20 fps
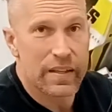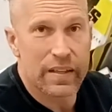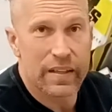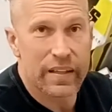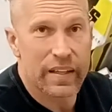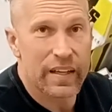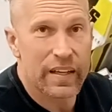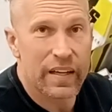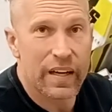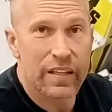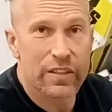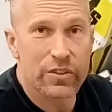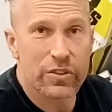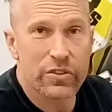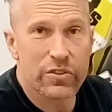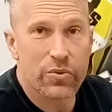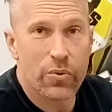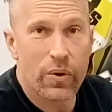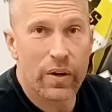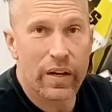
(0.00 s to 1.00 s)
Again,
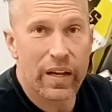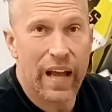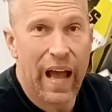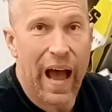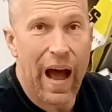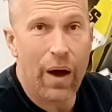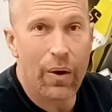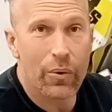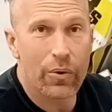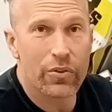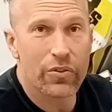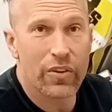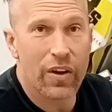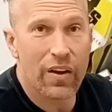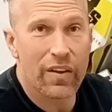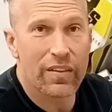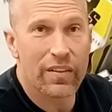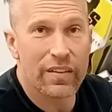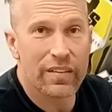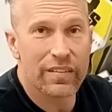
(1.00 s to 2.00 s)
120 hours
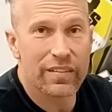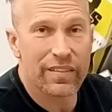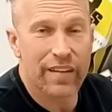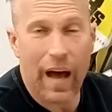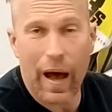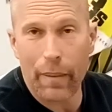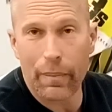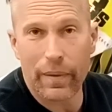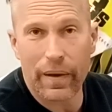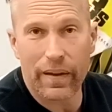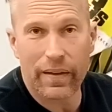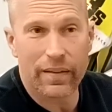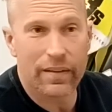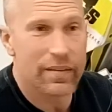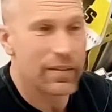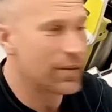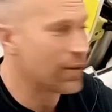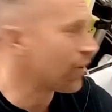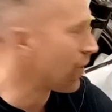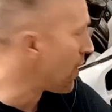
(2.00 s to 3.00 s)
on this top end
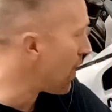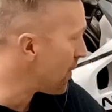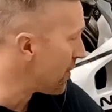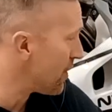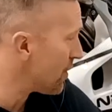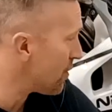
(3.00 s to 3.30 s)
or on this